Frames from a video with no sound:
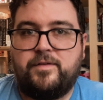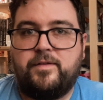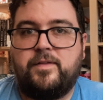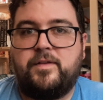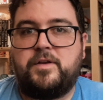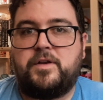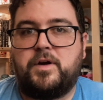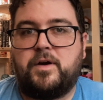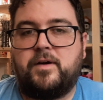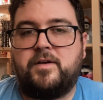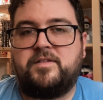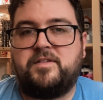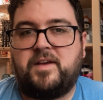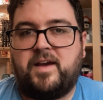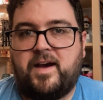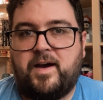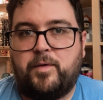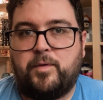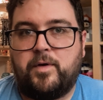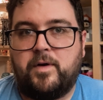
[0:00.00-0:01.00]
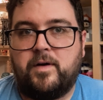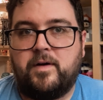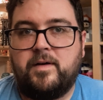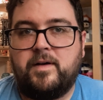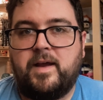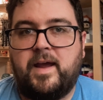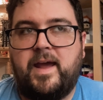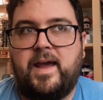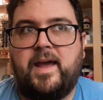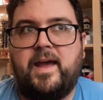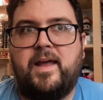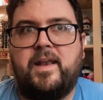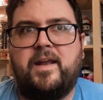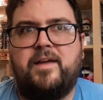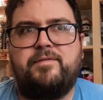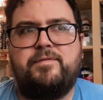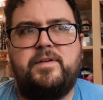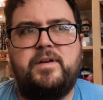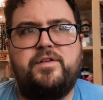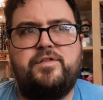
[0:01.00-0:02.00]
the Dark Tower, and I
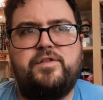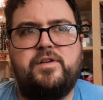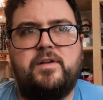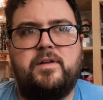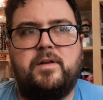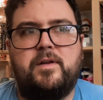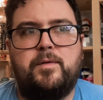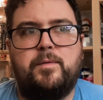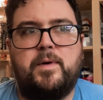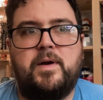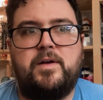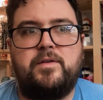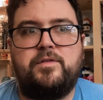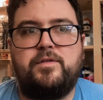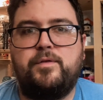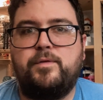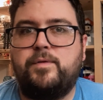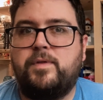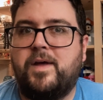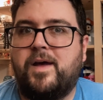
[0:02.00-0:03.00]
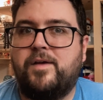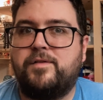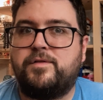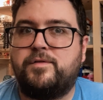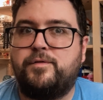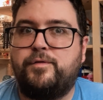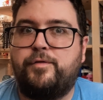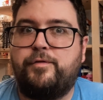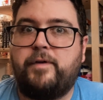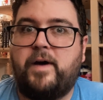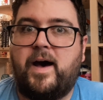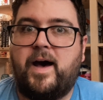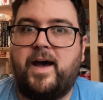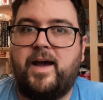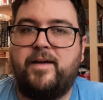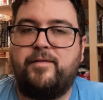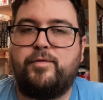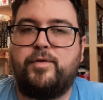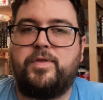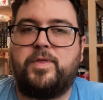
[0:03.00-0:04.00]
finished it in around
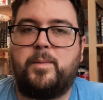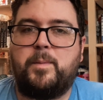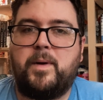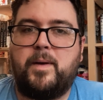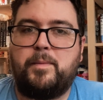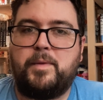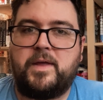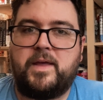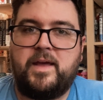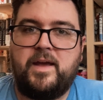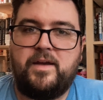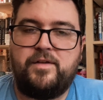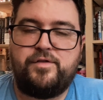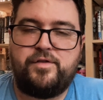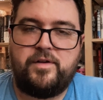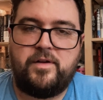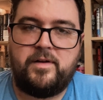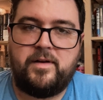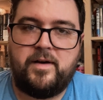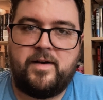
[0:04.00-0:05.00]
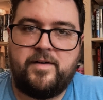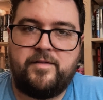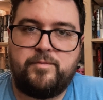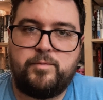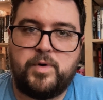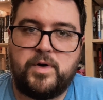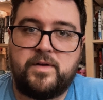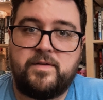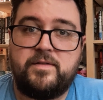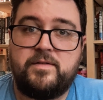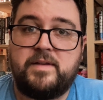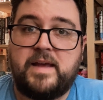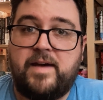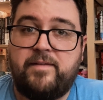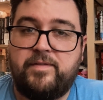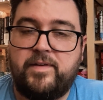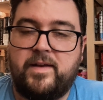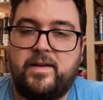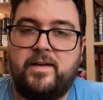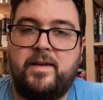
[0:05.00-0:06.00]
2005 with the publication of Book
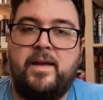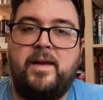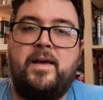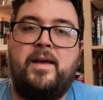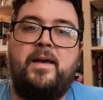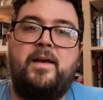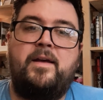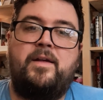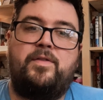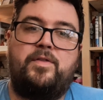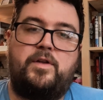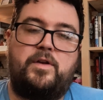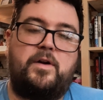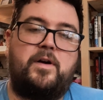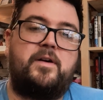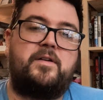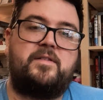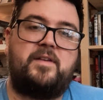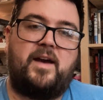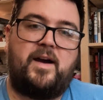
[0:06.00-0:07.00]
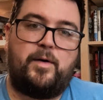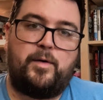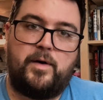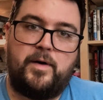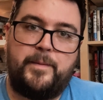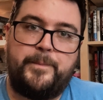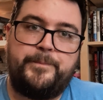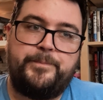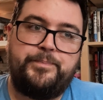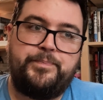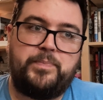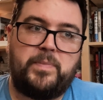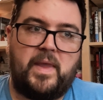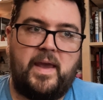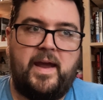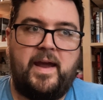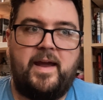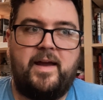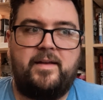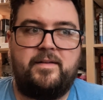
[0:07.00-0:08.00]
7, The Dark Tower.
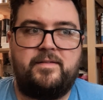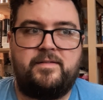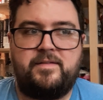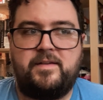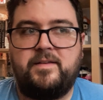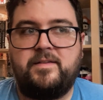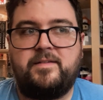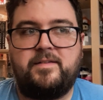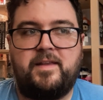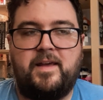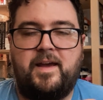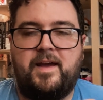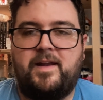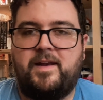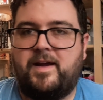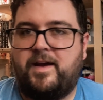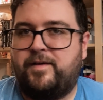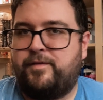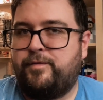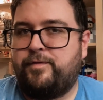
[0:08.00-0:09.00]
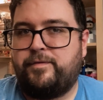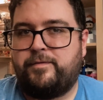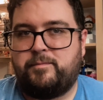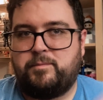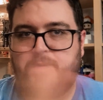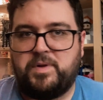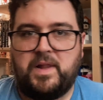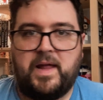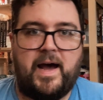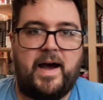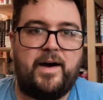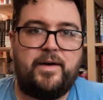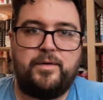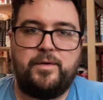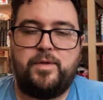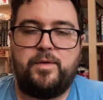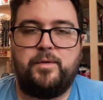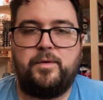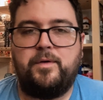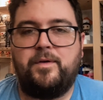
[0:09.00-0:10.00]
And since then, I've plowed
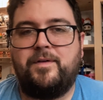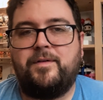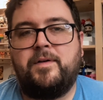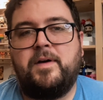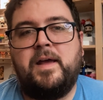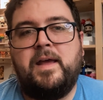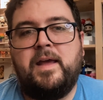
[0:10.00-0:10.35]
through